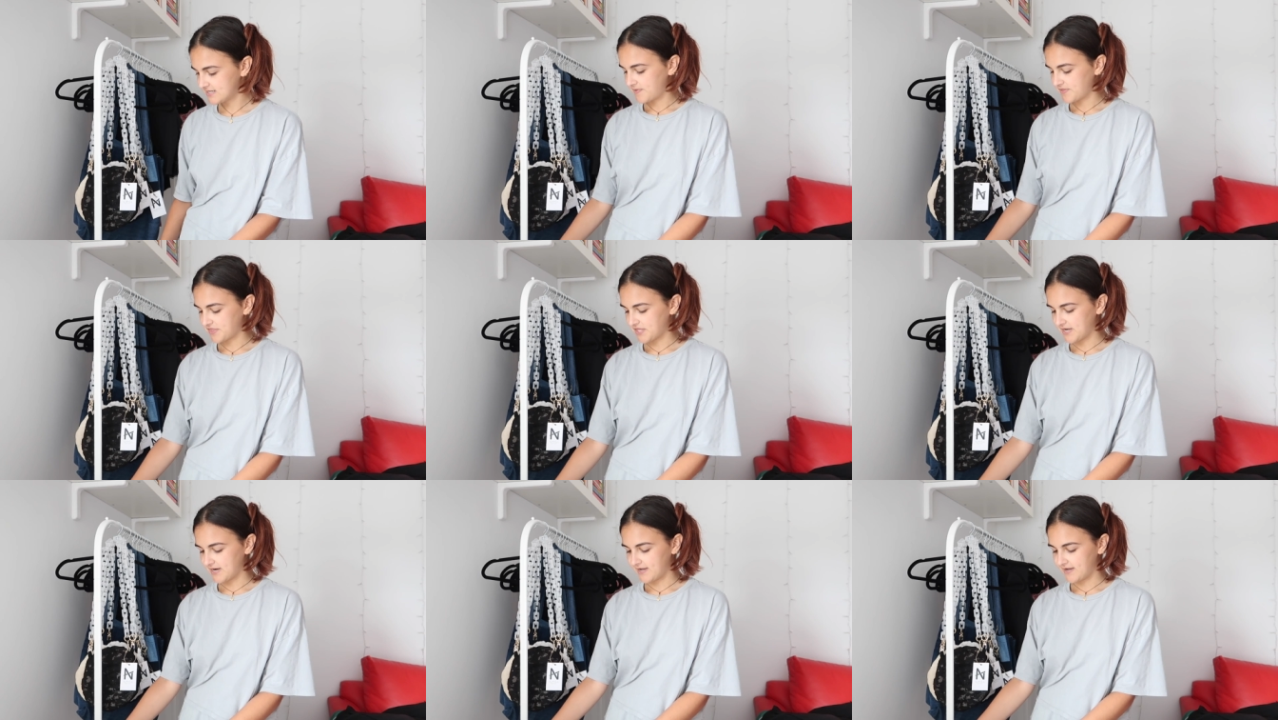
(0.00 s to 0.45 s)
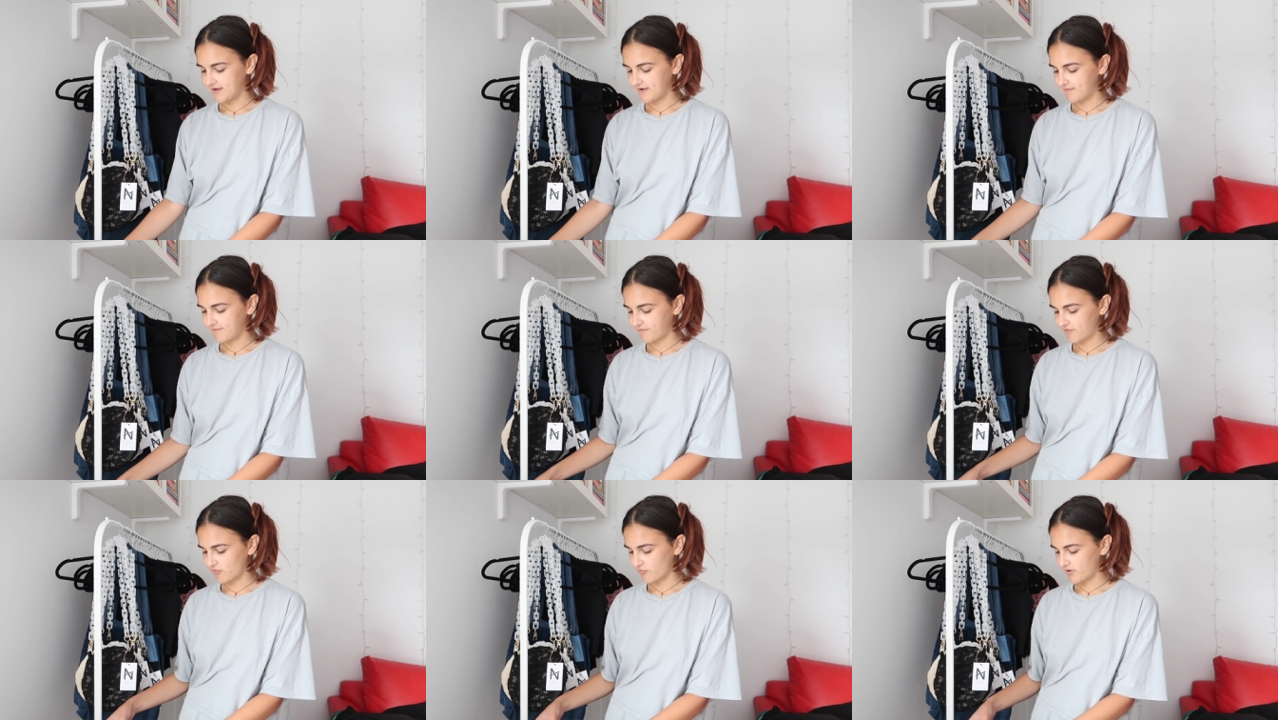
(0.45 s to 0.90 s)
but then
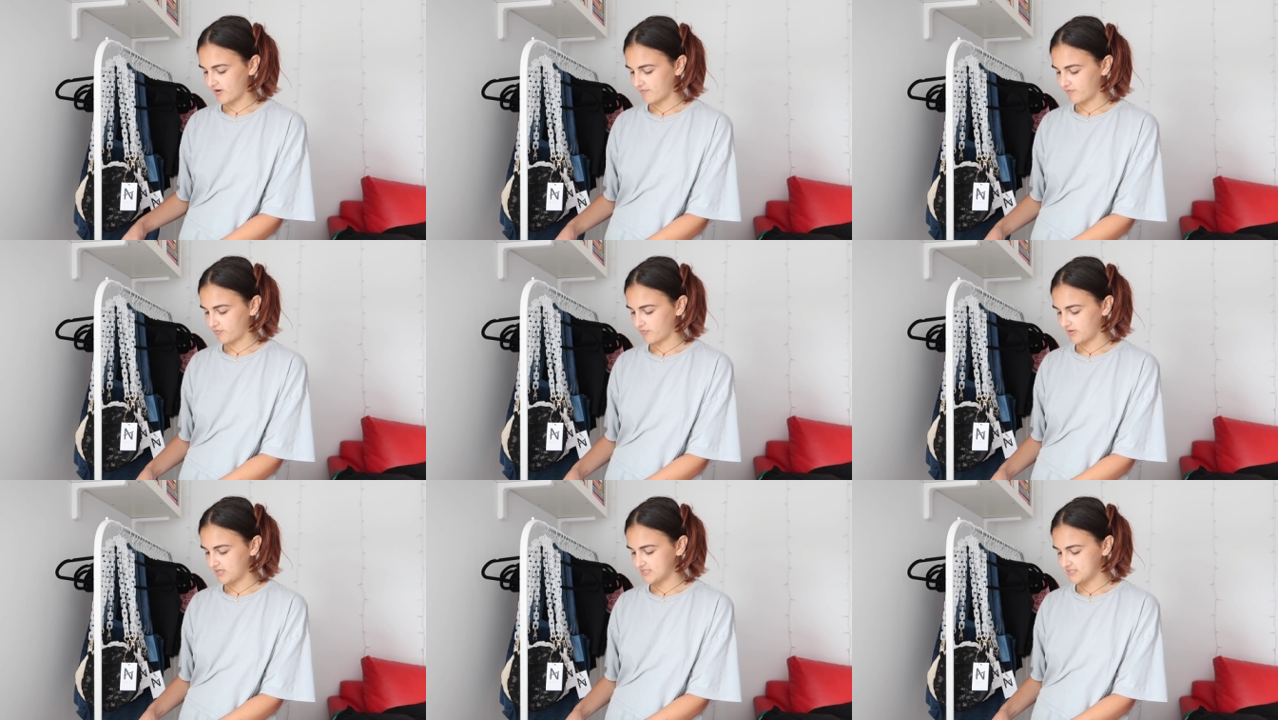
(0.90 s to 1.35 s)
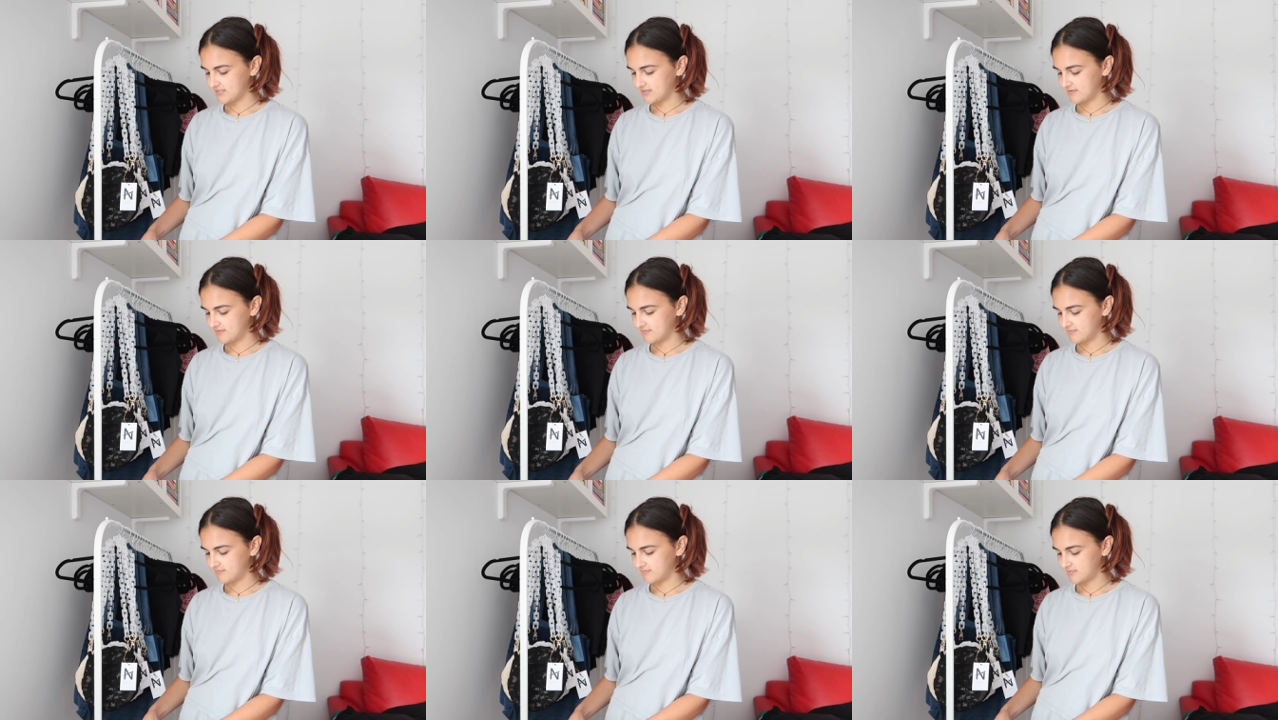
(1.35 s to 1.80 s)
I, for whatever
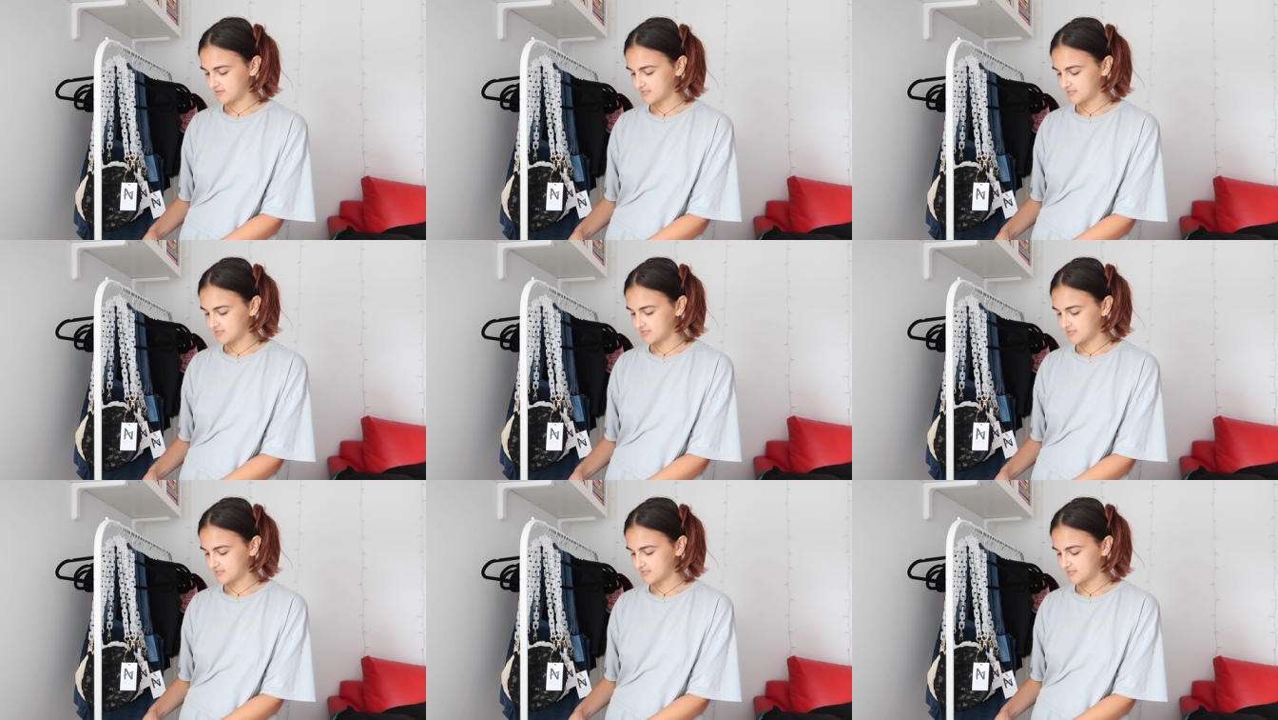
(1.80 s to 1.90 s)
reason,